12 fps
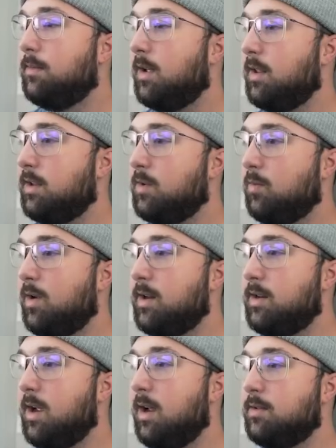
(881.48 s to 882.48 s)
I like to run
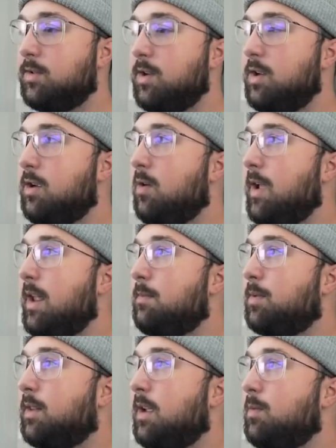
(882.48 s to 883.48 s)
and gun. So you can go ahead
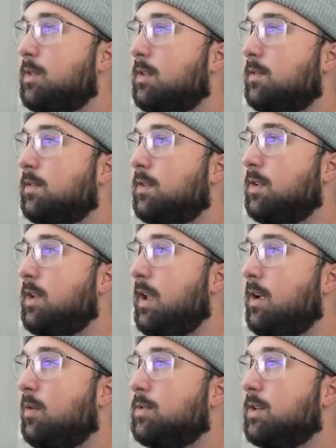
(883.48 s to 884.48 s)
and play with the
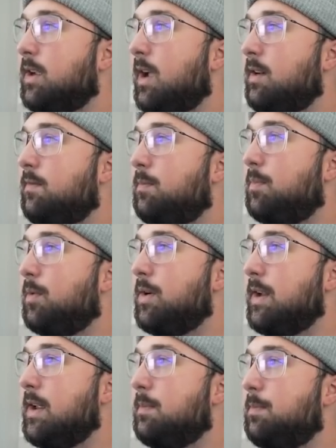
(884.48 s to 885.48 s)
scale to kind of
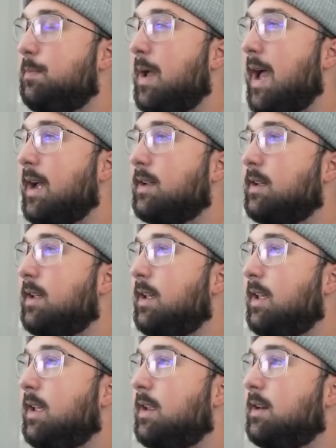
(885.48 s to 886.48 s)
bring it back
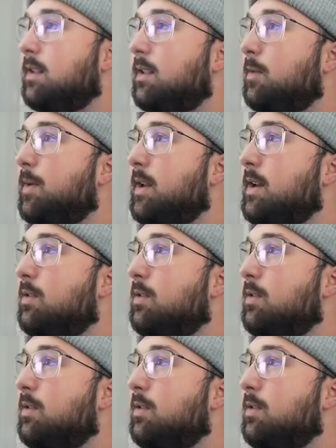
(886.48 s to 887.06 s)
in a little bit.